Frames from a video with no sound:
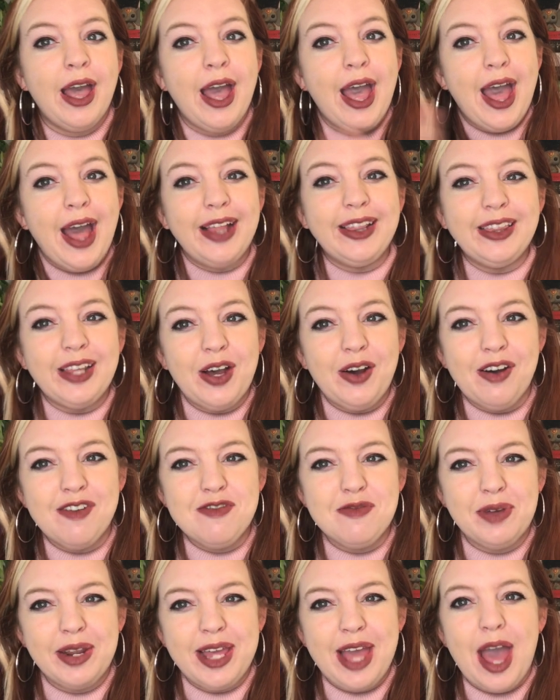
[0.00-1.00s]
Hello
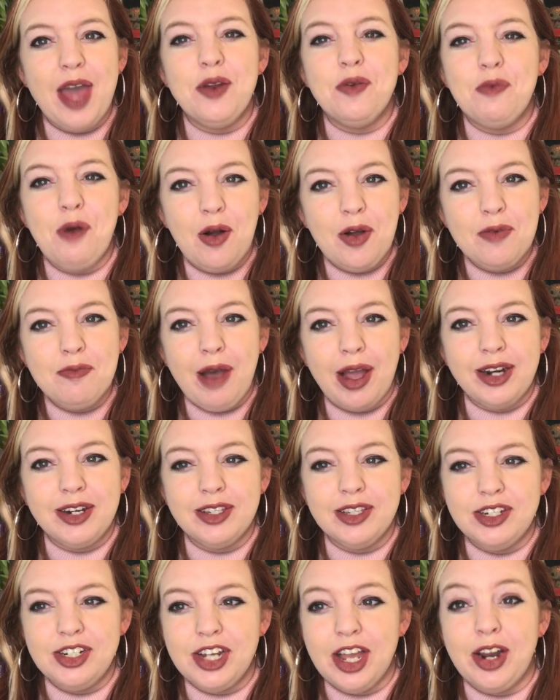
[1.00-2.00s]
everybody and welcome back to
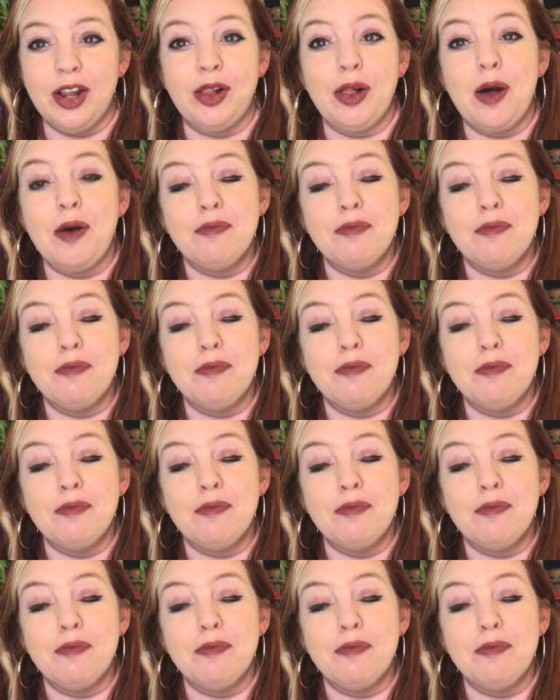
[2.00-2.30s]
the channel.